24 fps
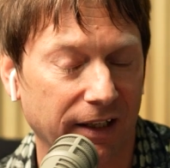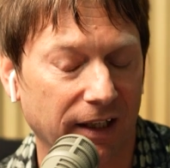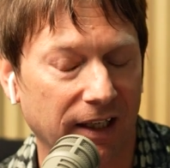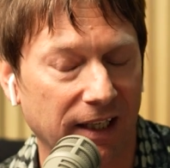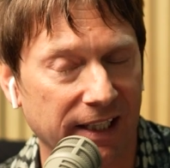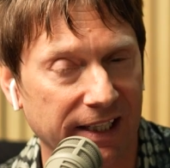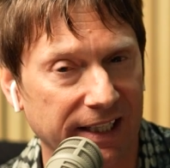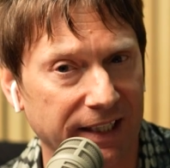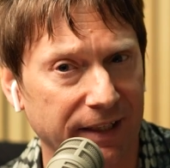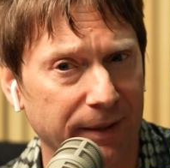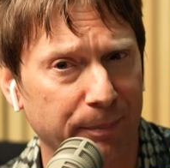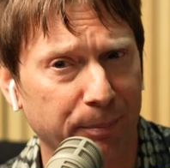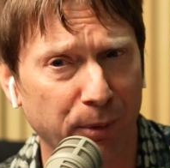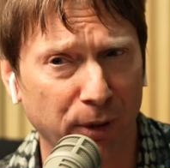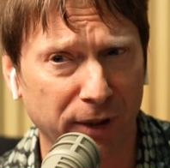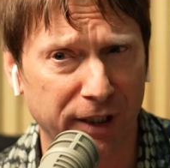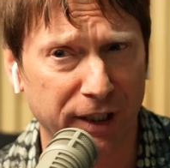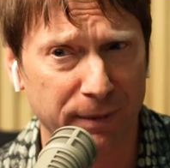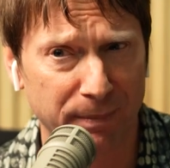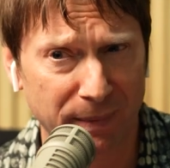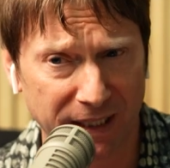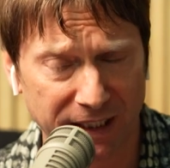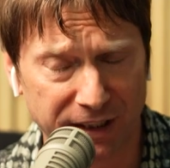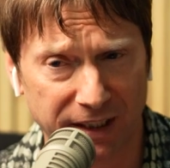Uh, in the book,
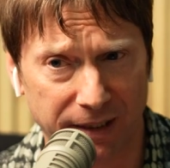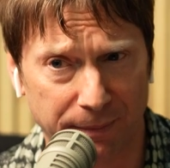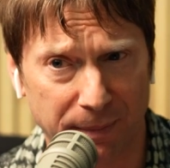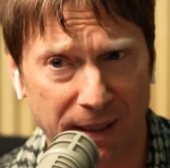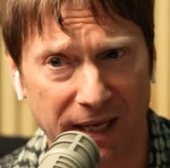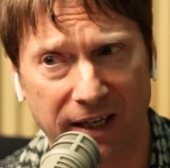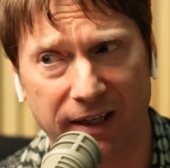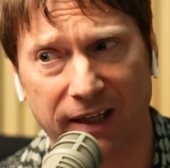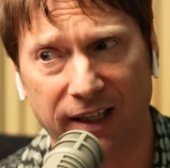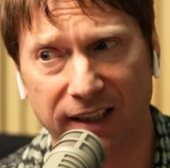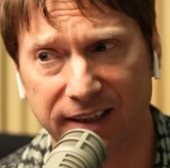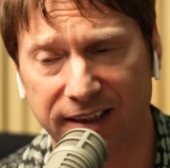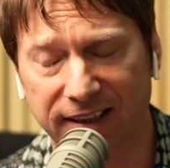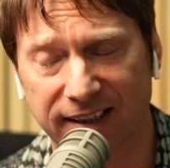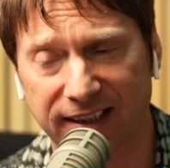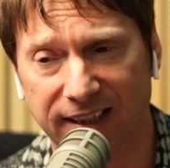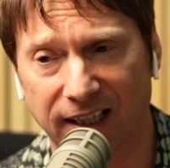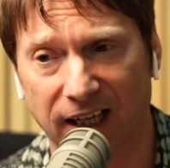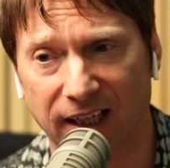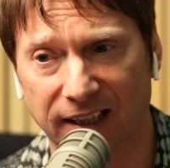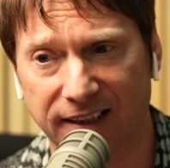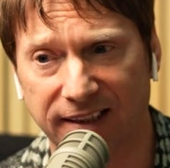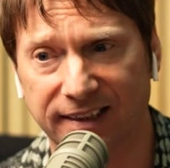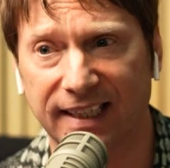you mentioned about a,
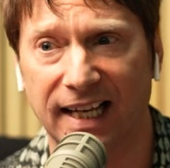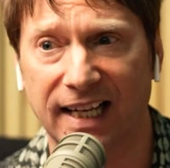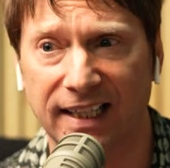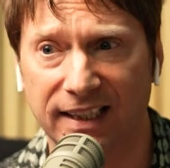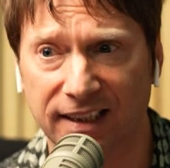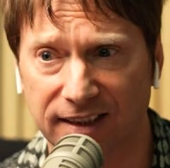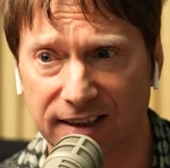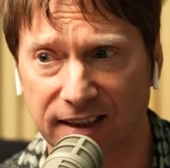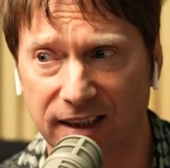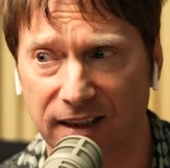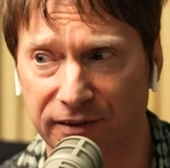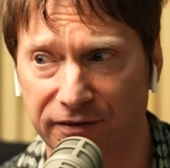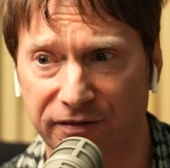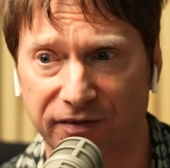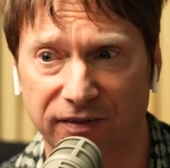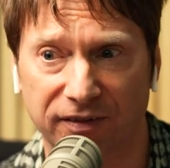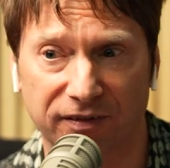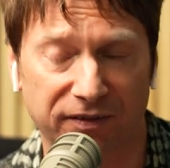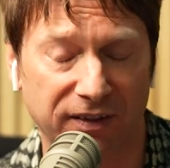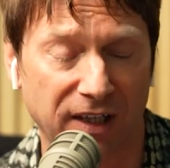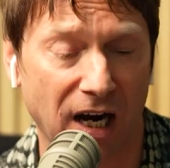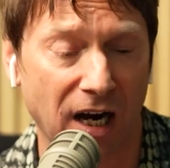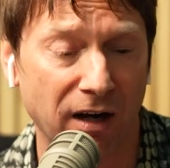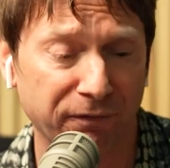a, sense
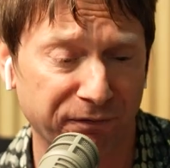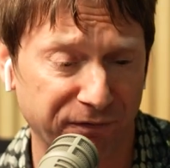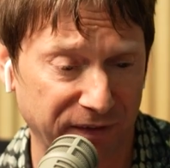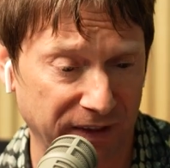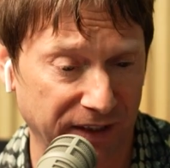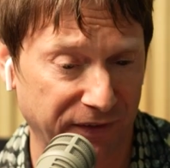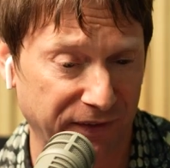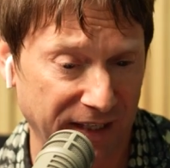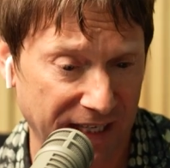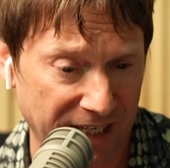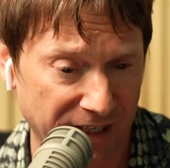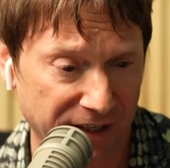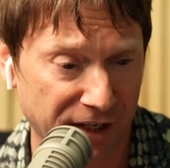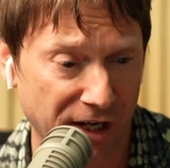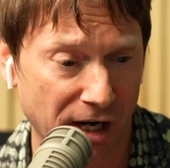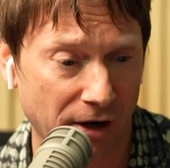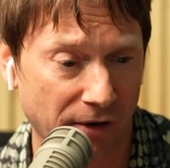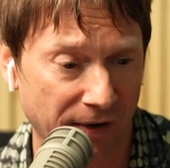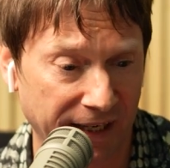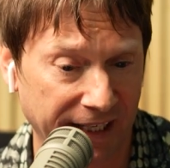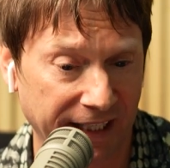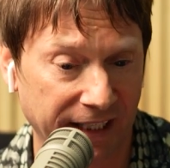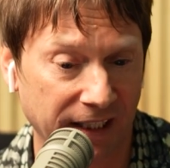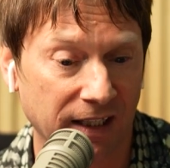of comfort there,
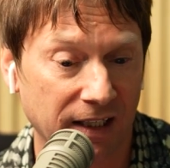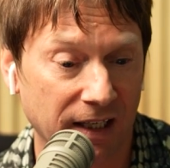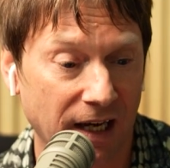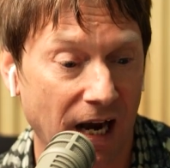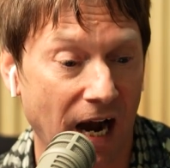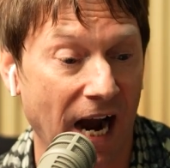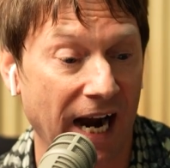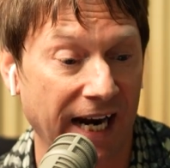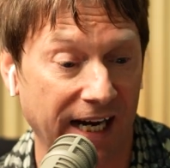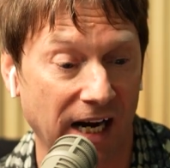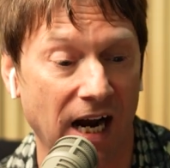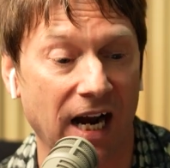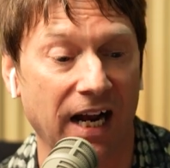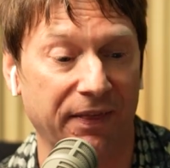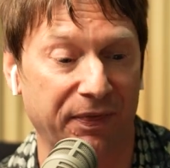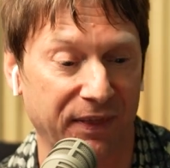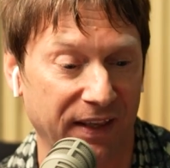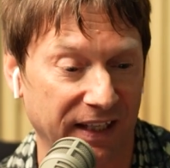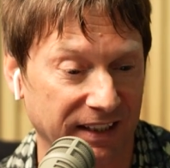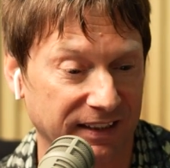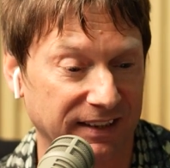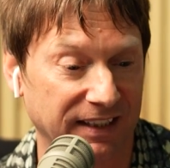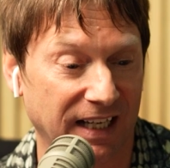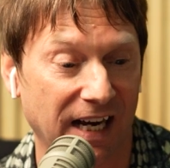knowing I got
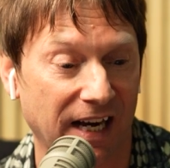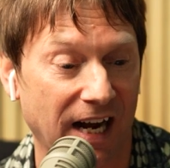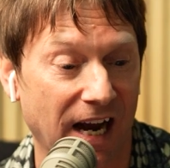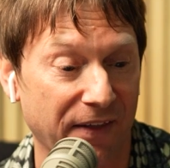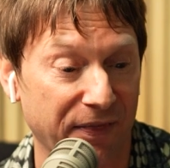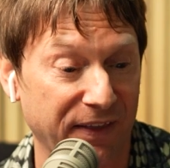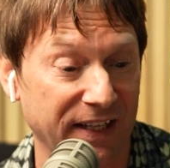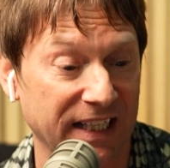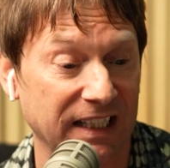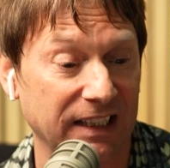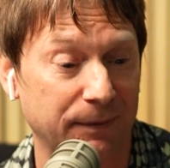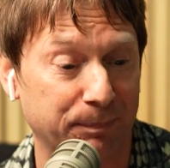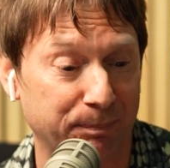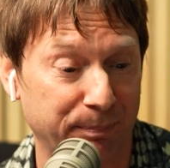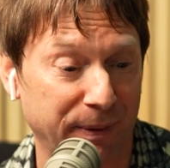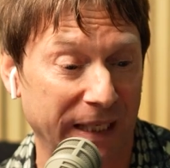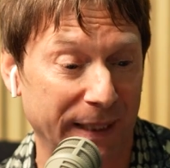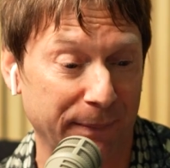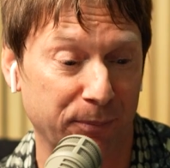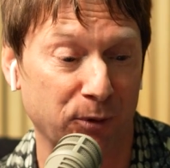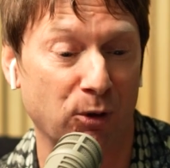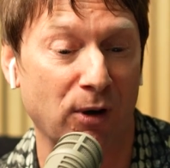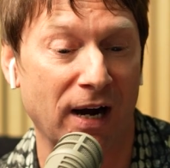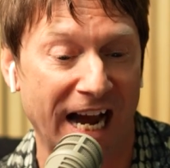this. These
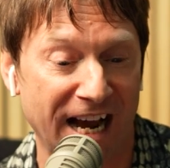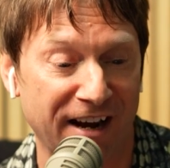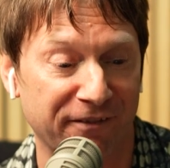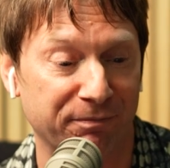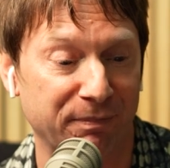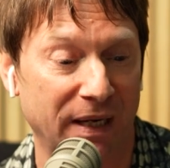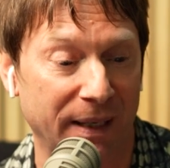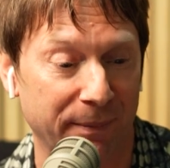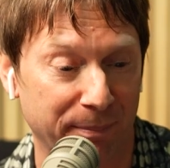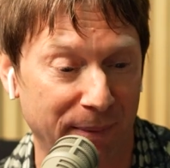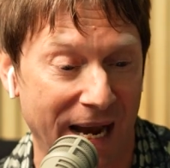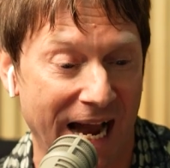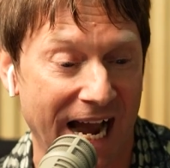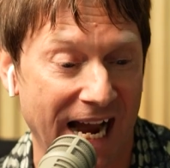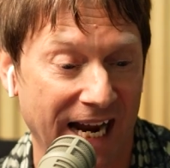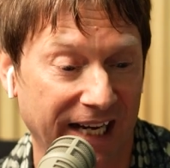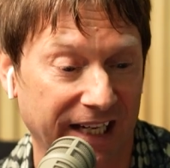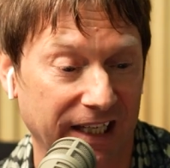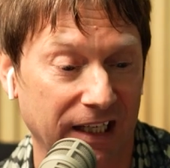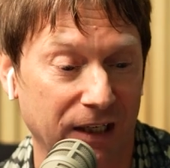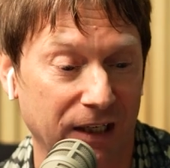people have my back,